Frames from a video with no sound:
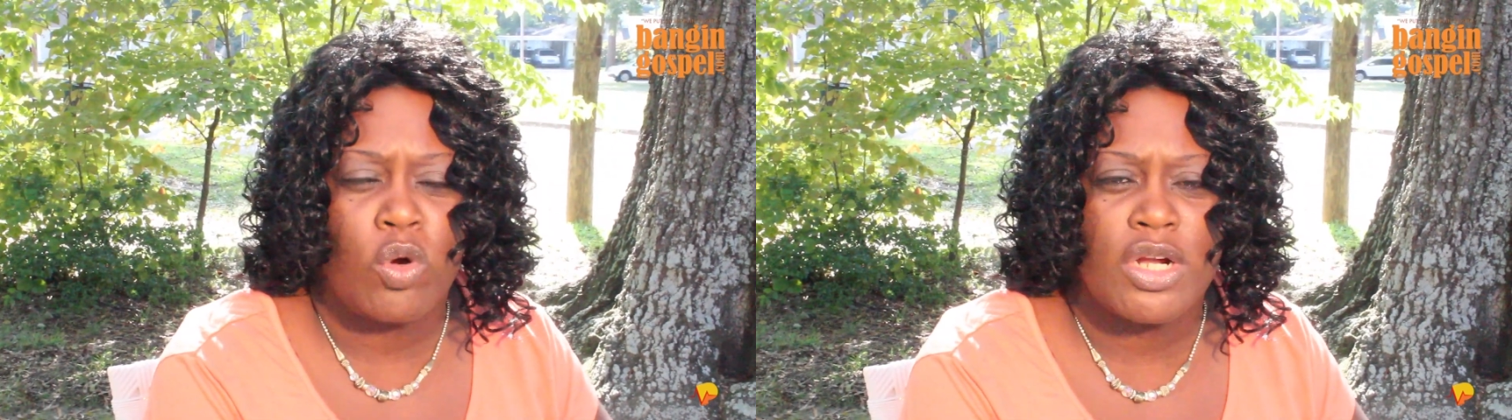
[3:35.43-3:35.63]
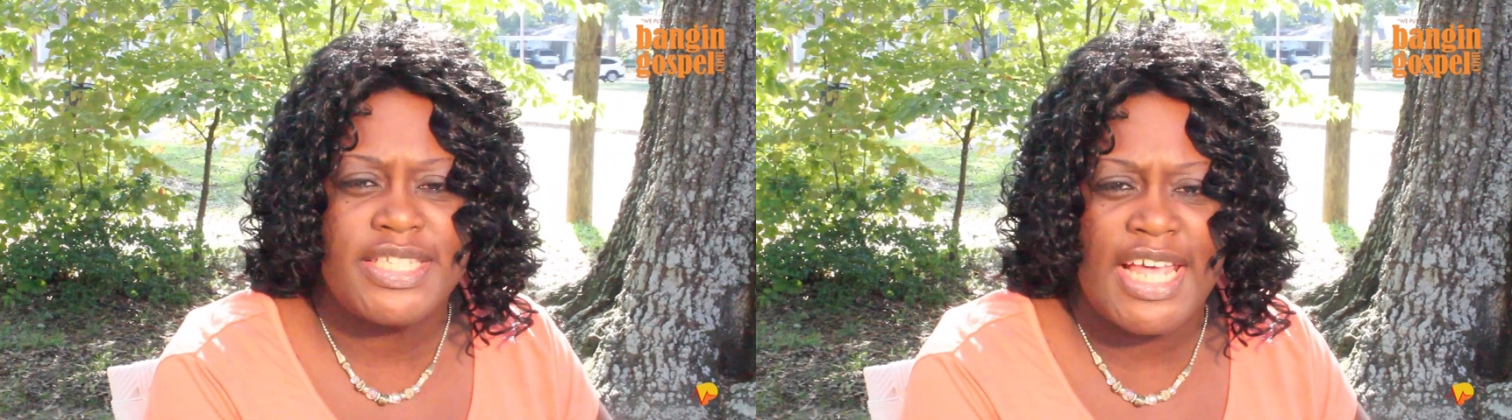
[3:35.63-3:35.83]

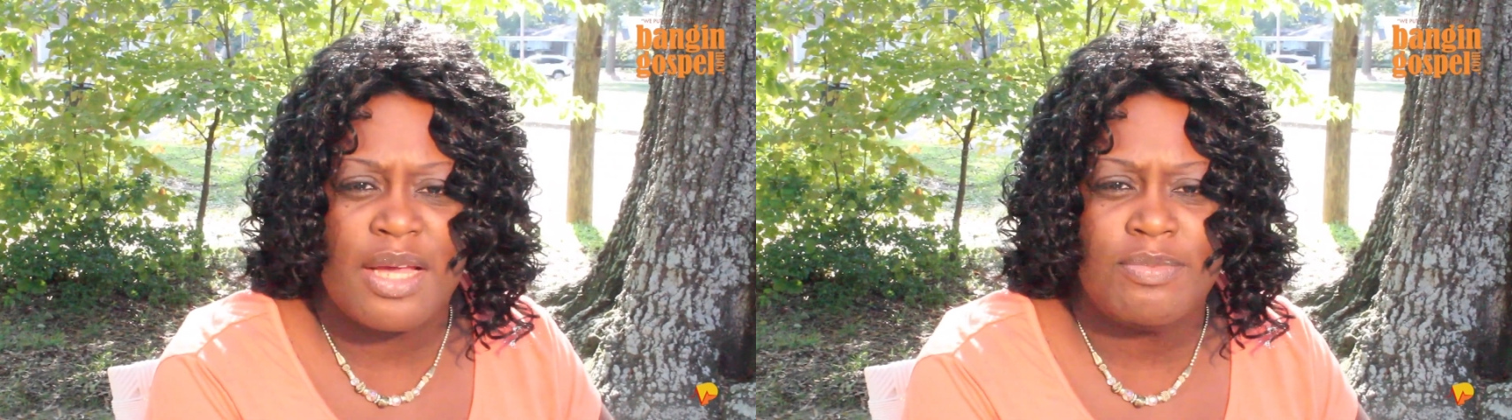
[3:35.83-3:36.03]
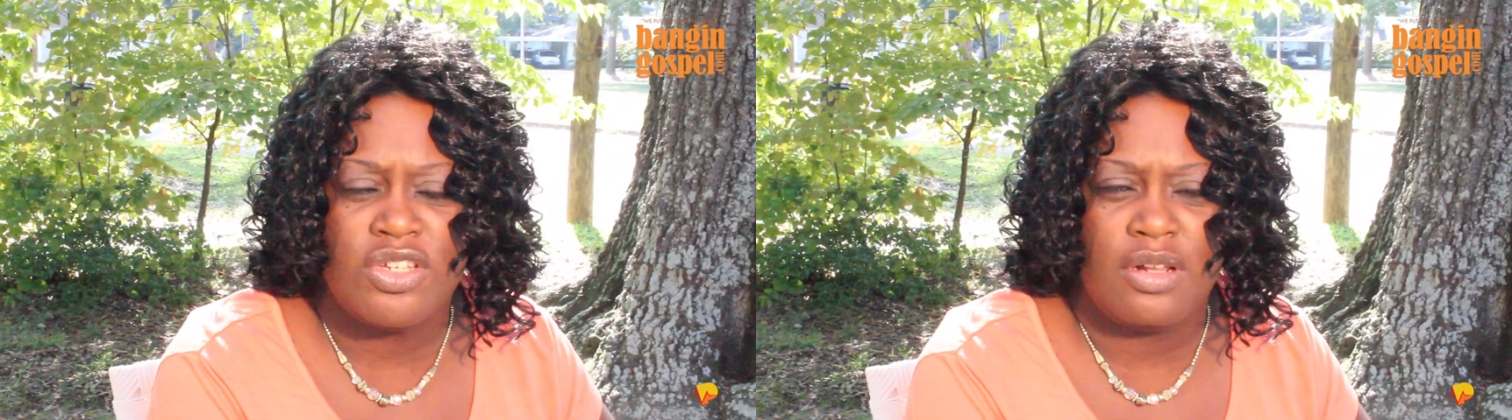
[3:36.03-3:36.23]
going to take
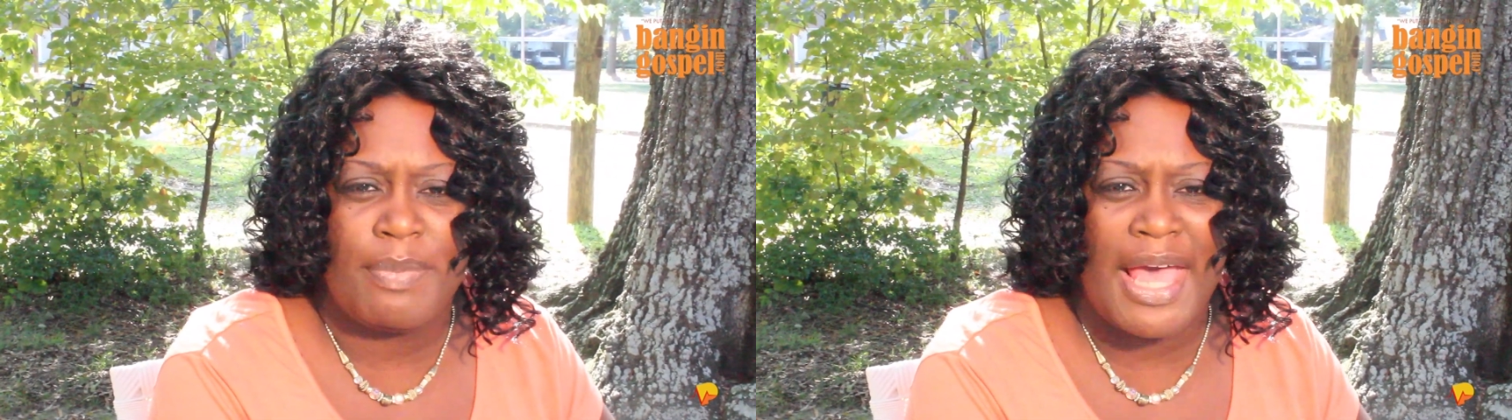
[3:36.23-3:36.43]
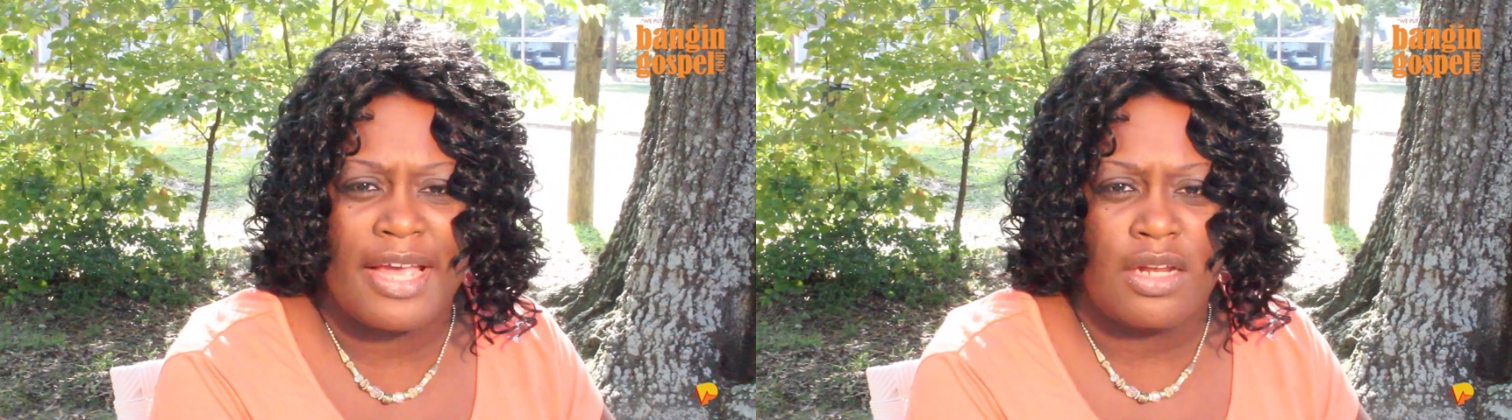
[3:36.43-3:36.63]
him to the
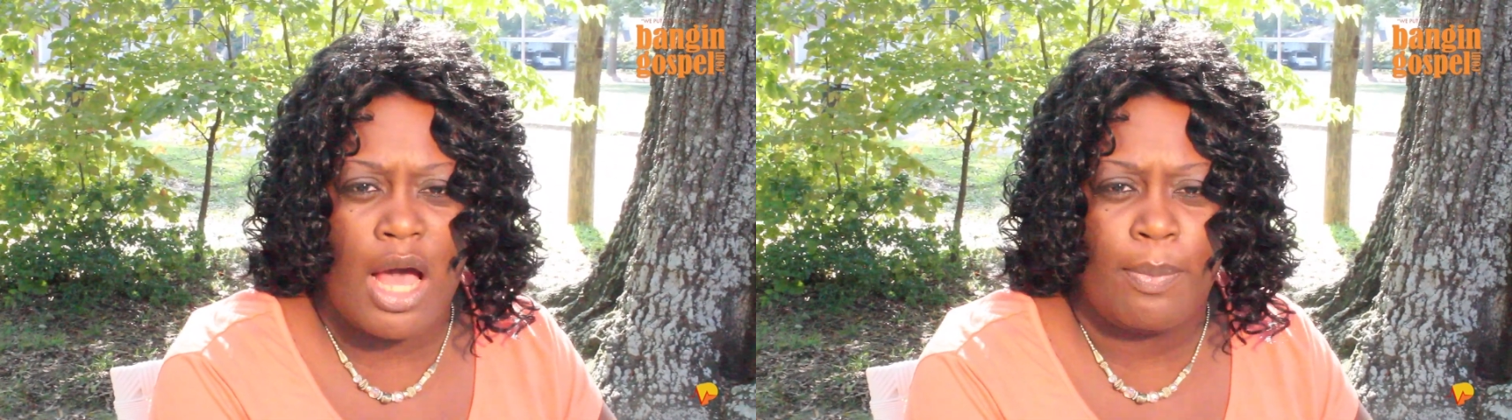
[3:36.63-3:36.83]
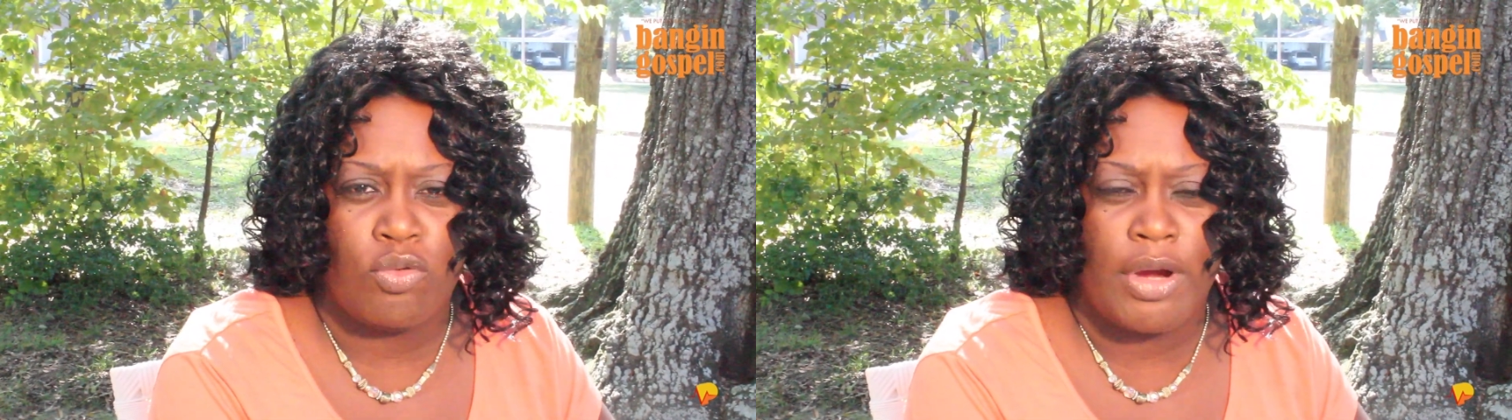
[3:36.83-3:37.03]
back and
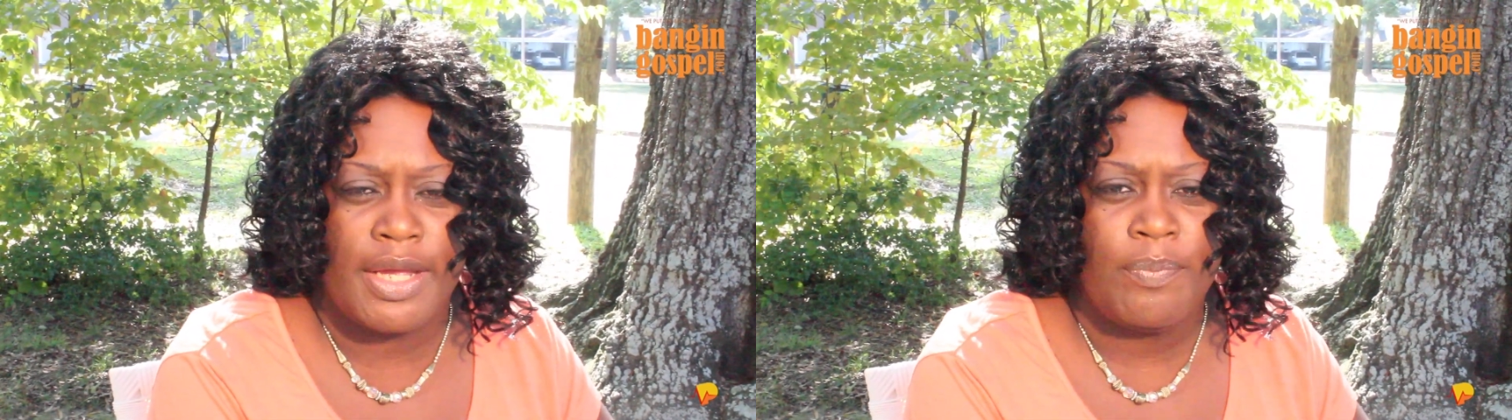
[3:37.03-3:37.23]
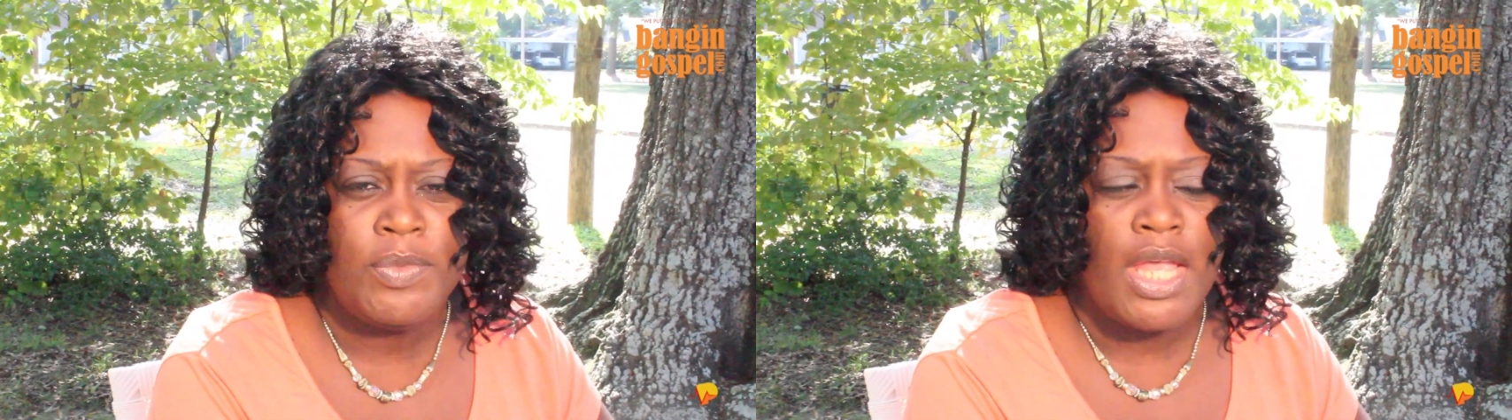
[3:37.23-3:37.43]
operate.